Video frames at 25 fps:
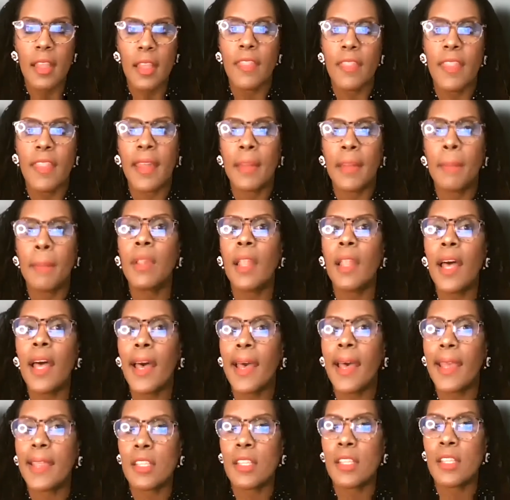that
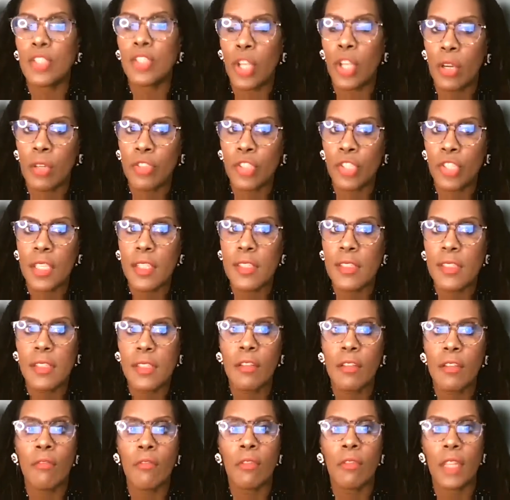apply to churches,
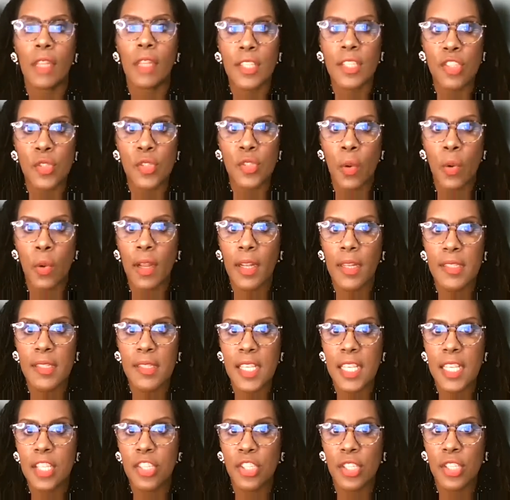religious
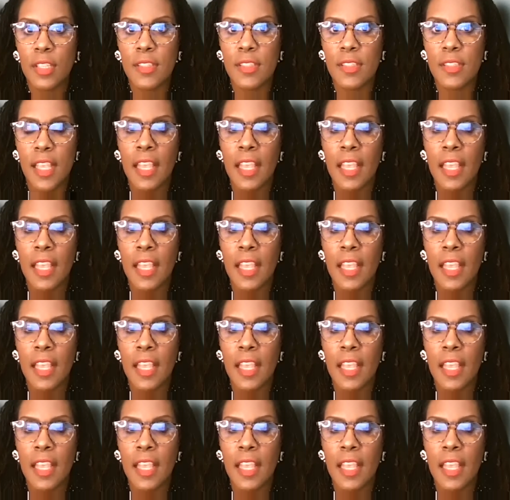organizations,